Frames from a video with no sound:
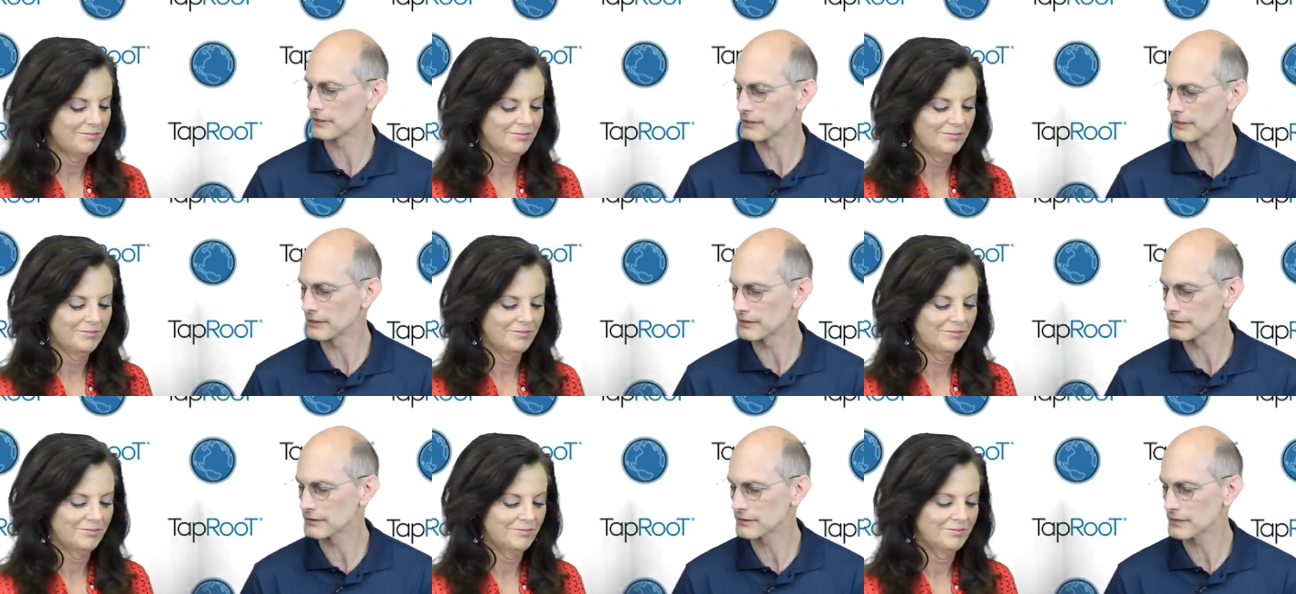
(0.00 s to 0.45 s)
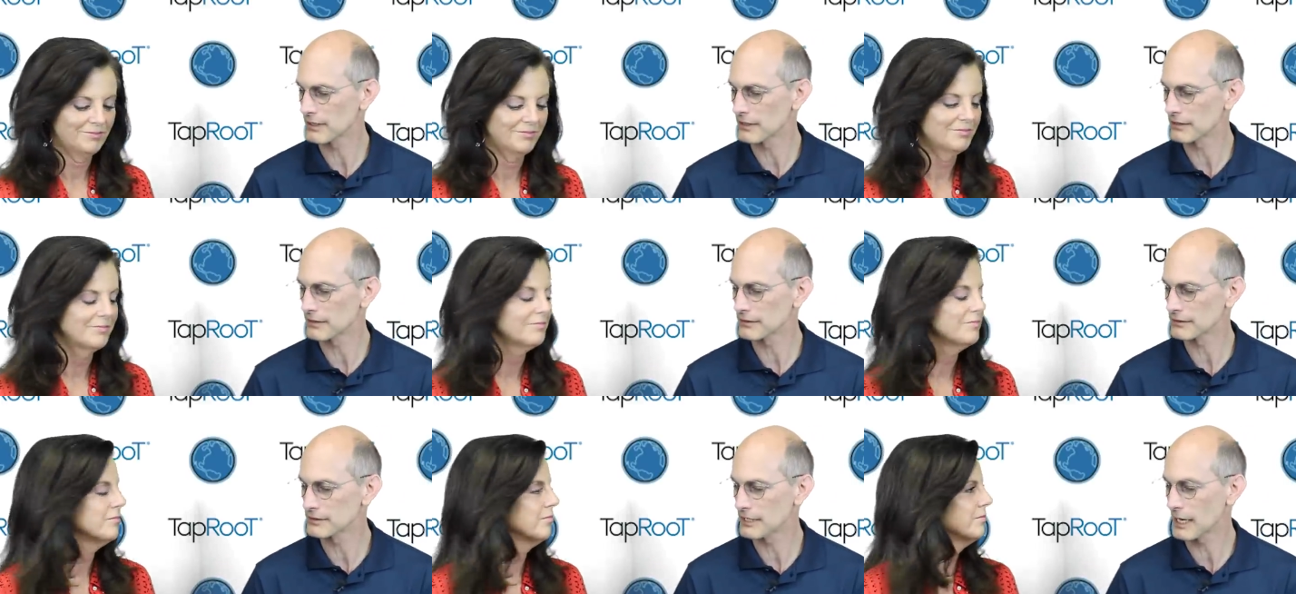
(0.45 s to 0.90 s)
Speaker 1: uh,
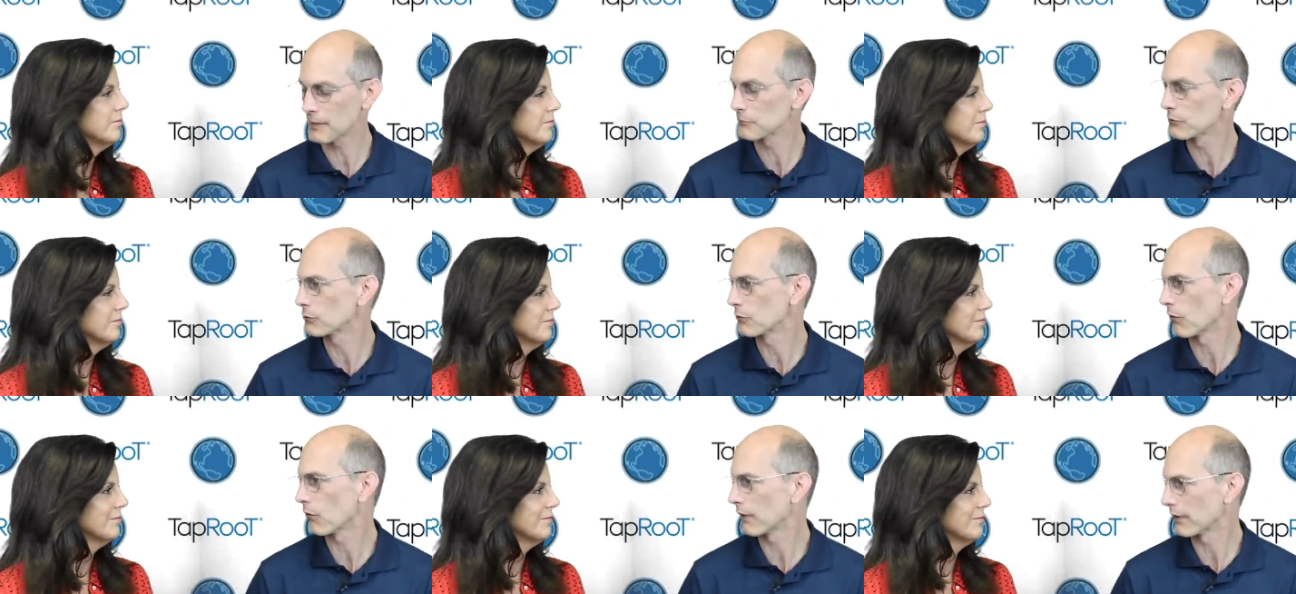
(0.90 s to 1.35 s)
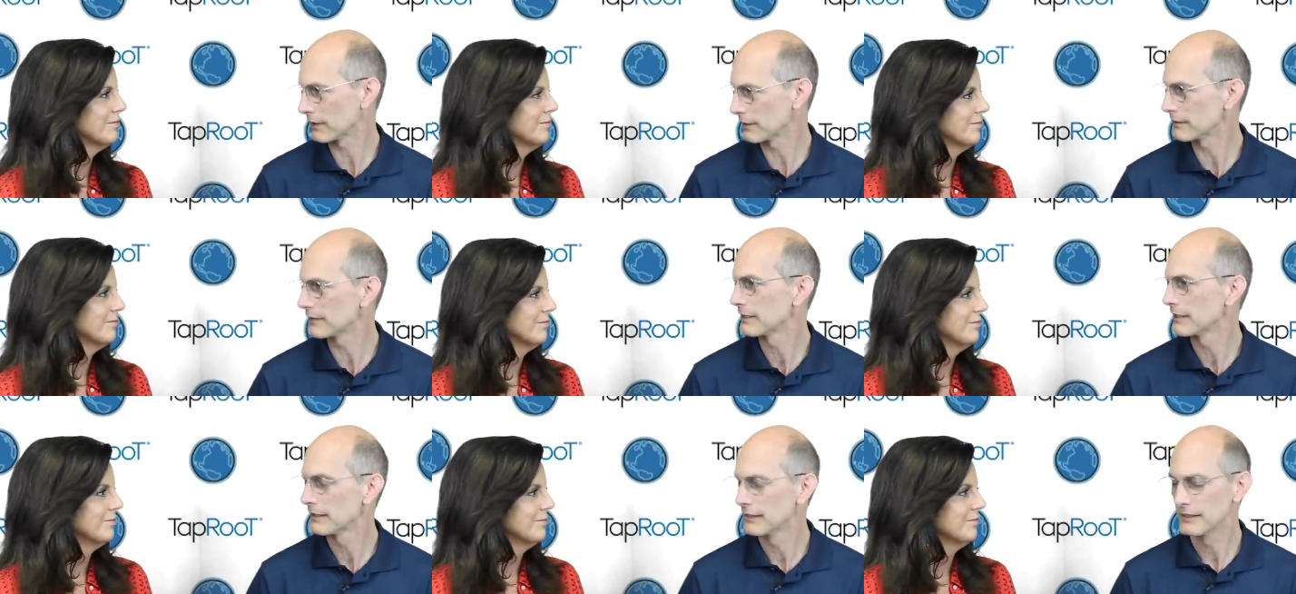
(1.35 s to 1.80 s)
uh, Taproot
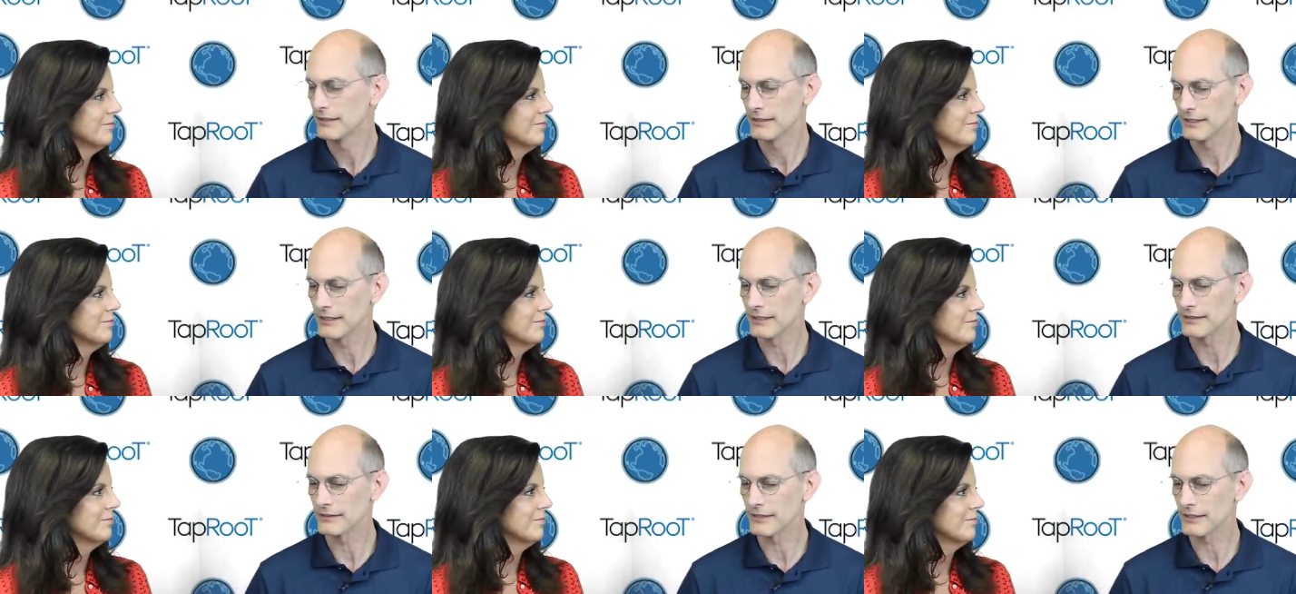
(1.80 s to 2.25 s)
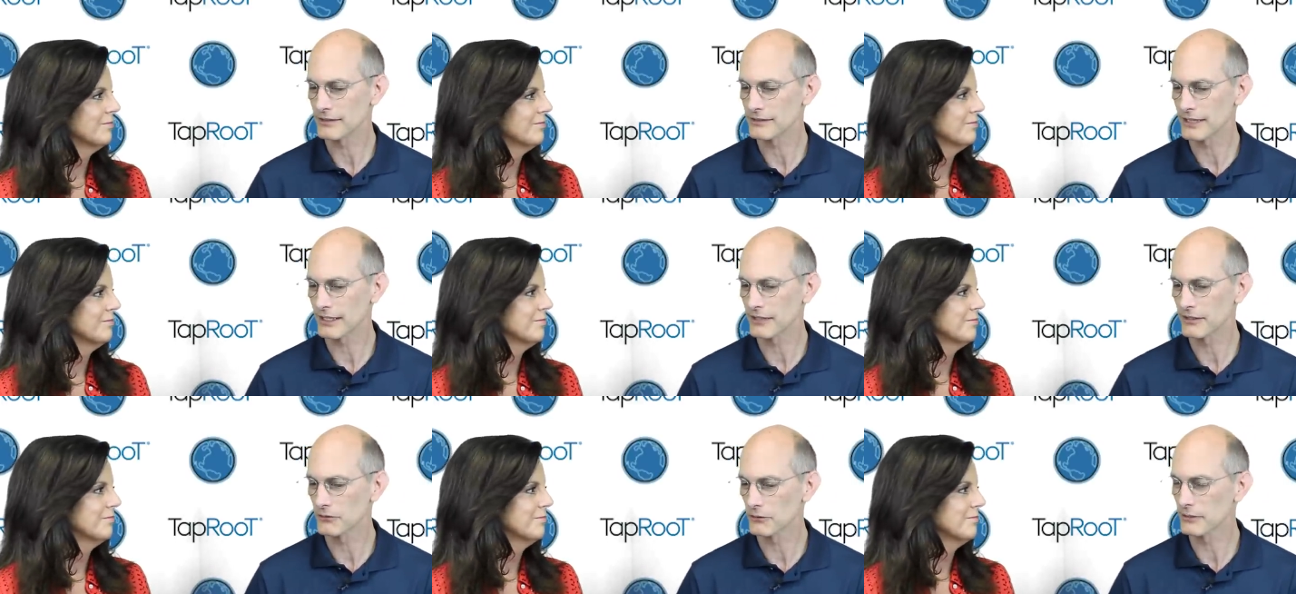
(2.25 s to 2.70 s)
audit and, and
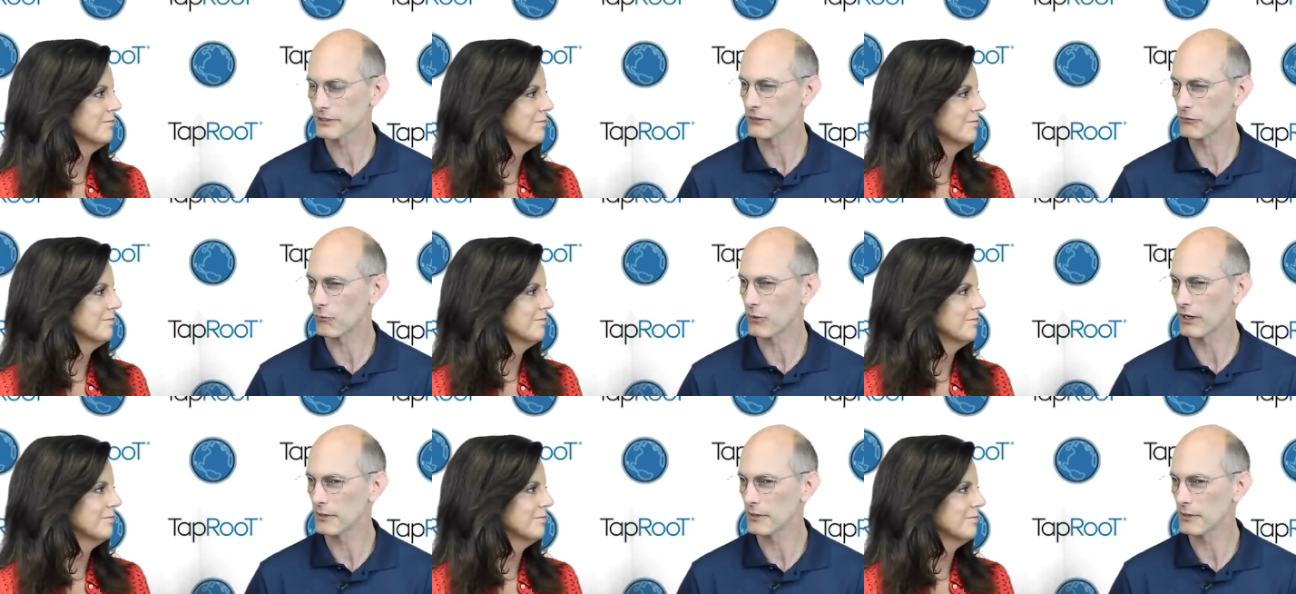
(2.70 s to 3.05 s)
take a look at